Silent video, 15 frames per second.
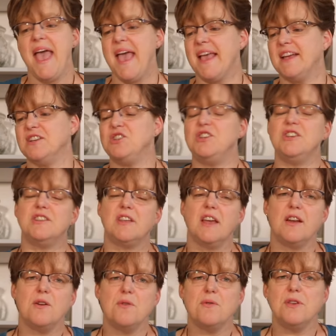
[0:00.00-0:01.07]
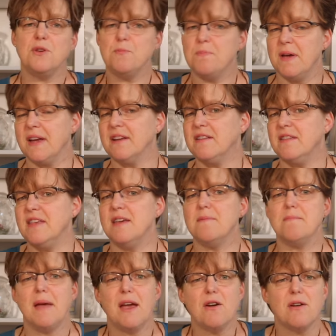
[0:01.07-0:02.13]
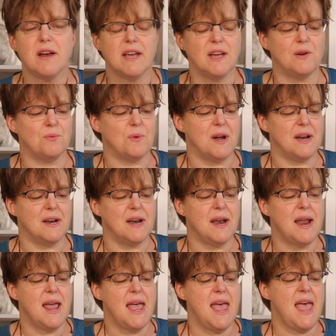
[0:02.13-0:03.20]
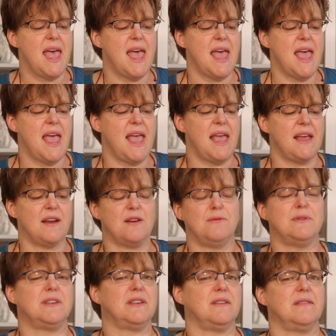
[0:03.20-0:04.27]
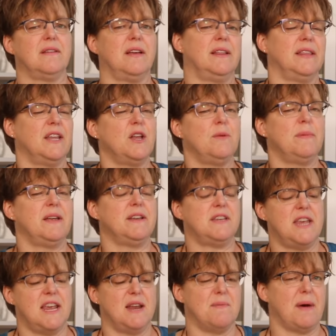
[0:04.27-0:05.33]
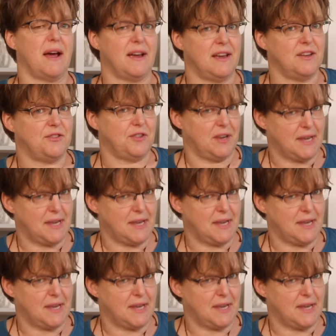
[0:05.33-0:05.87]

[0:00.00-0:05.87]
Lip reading: And she said, oh, you picked the American one. And I was a little bit taken aback as a